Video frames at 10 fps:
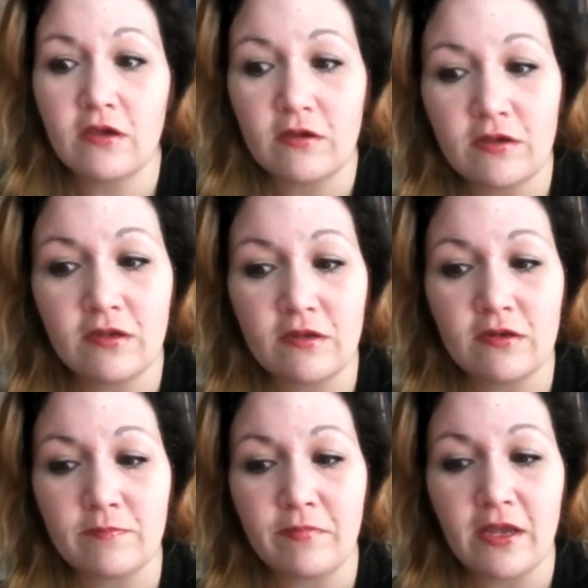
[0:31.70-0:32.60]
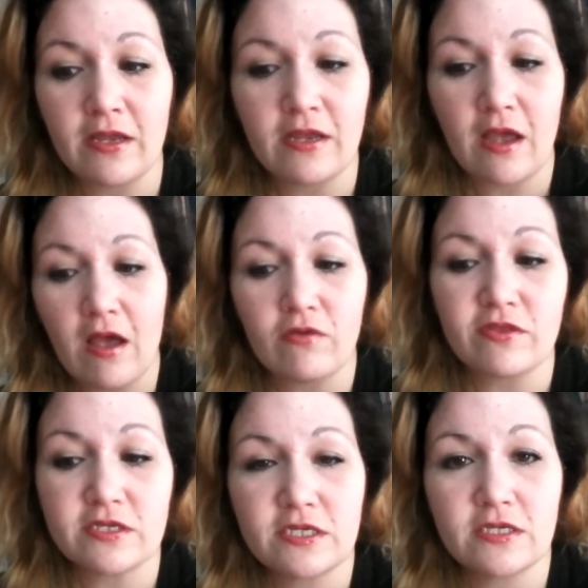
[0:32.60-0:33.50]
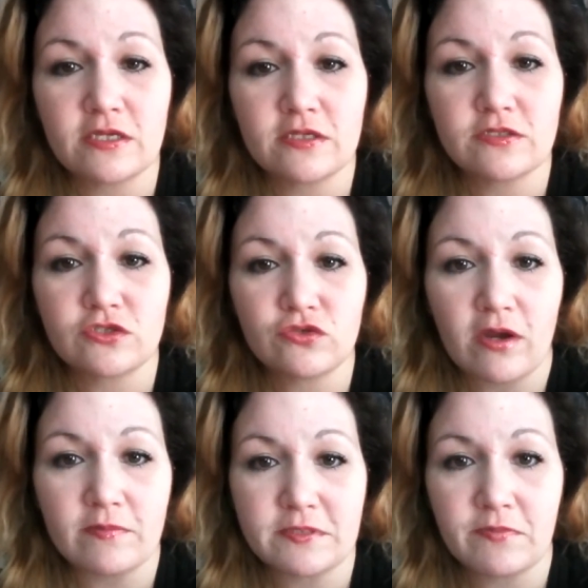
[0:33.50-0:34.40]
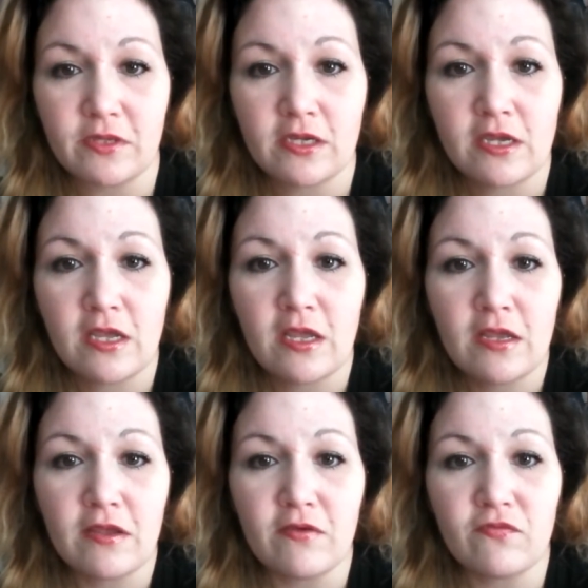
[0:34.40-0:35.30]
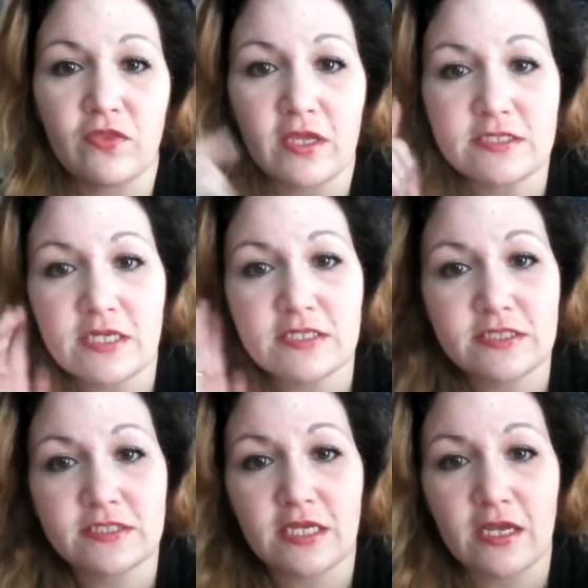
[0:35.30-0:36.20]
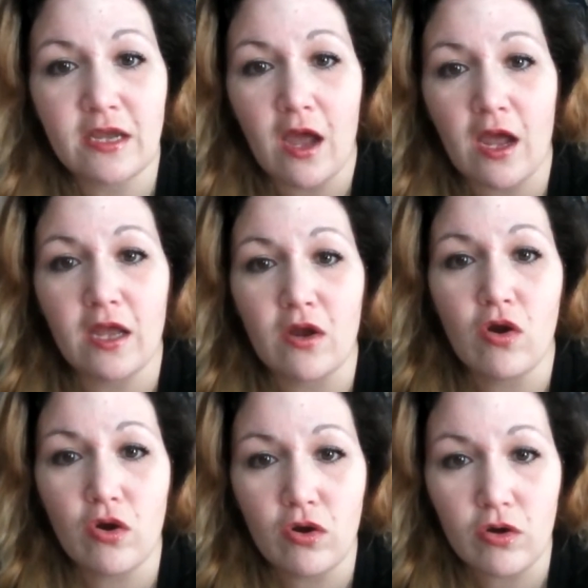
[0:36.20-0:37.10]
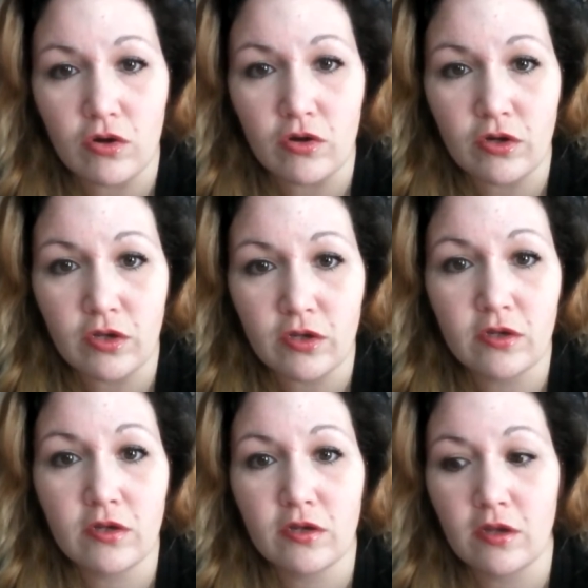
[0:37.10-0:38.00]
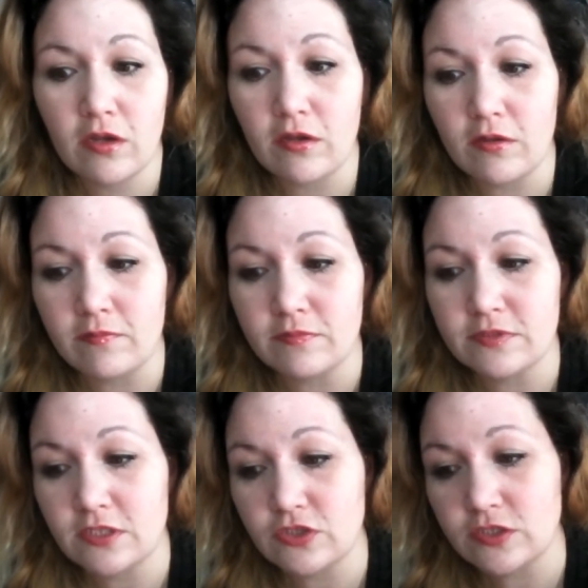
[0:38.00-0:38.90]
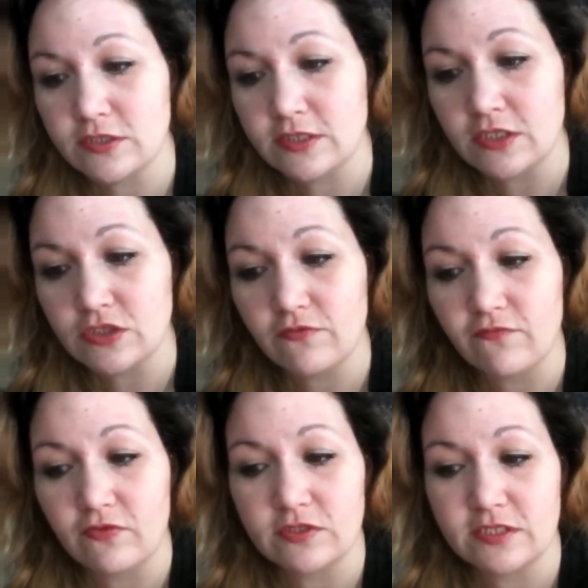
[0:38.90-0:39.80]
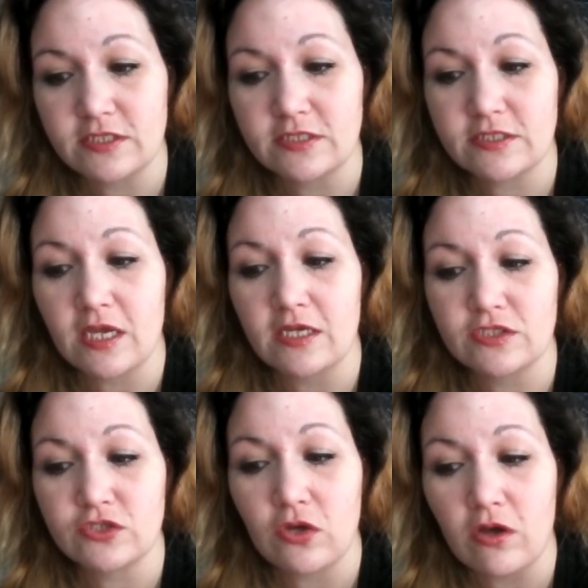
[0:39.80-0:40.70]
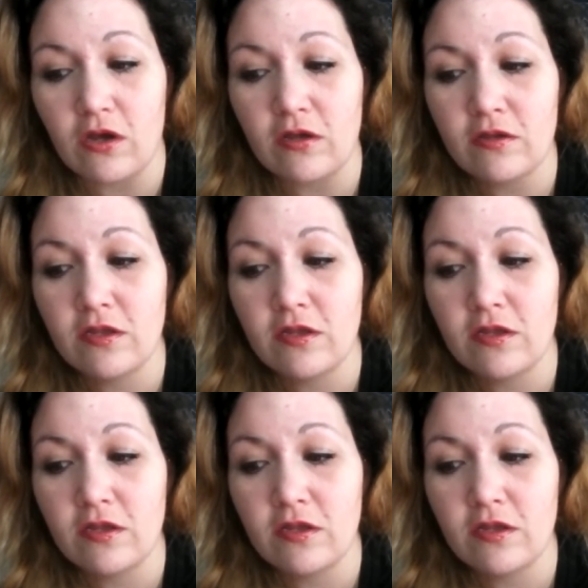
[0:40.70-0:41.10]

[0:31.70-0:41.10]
by how they describe something. If they tend to say, I heard such and such versus I saw,